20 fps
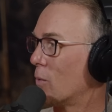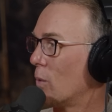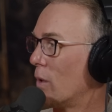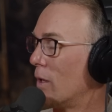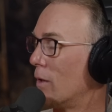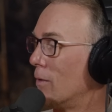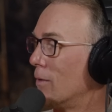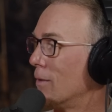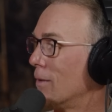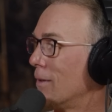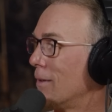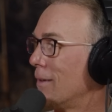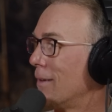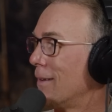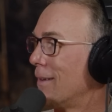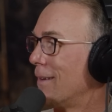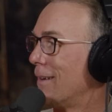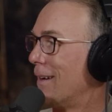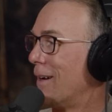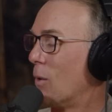Well,
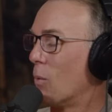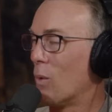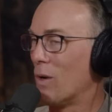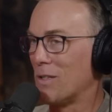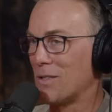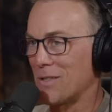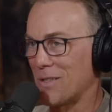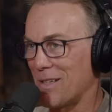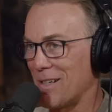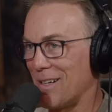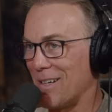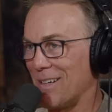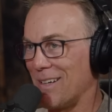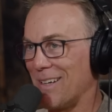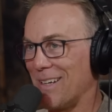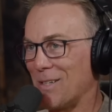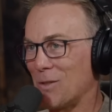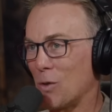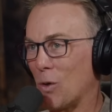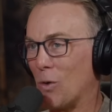Winston
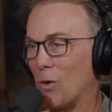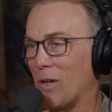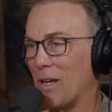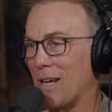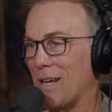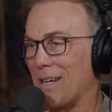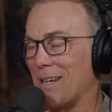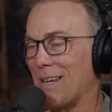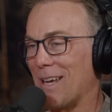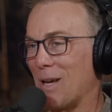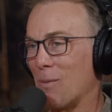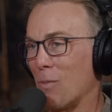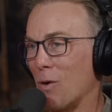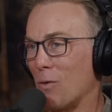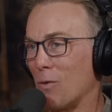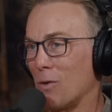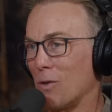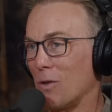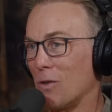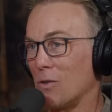and his whole gang came
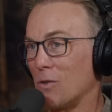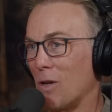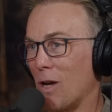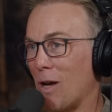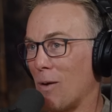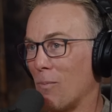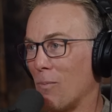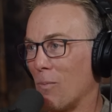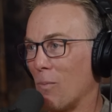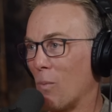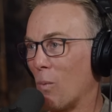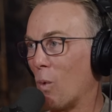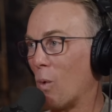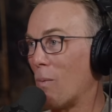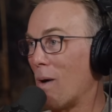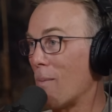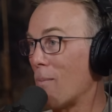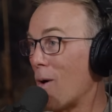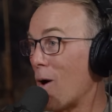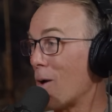over to the shop. Well,
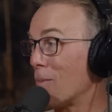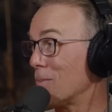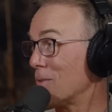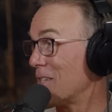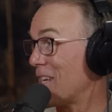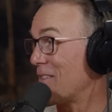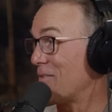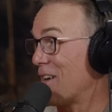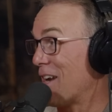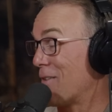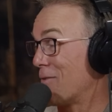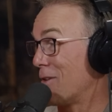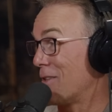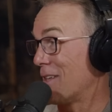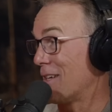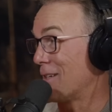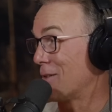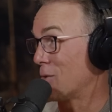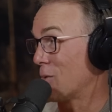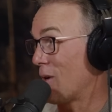my mom saved
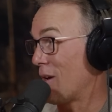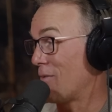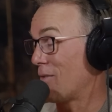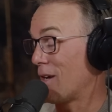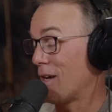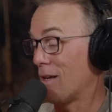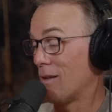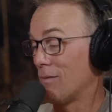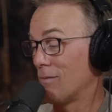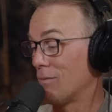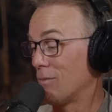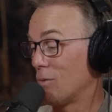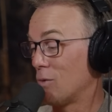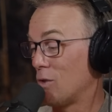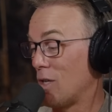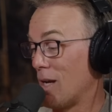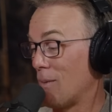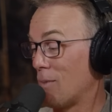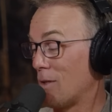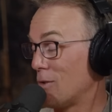everything. So I've got
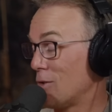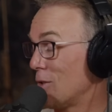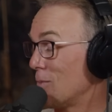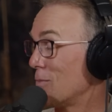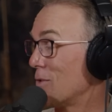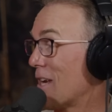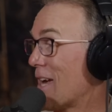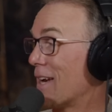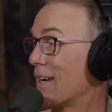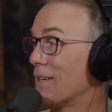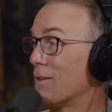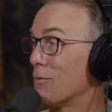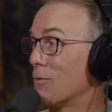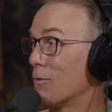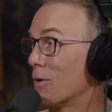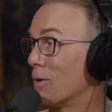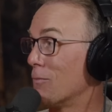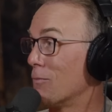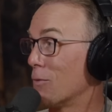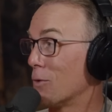championship jacket
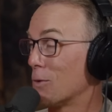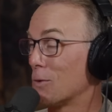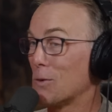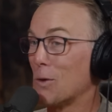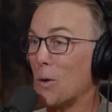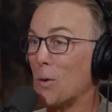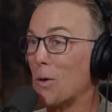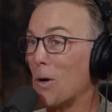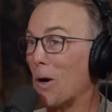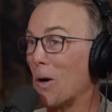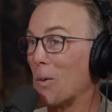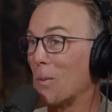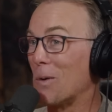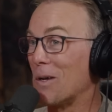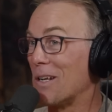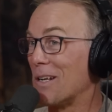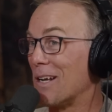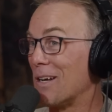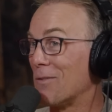from first go-kart win.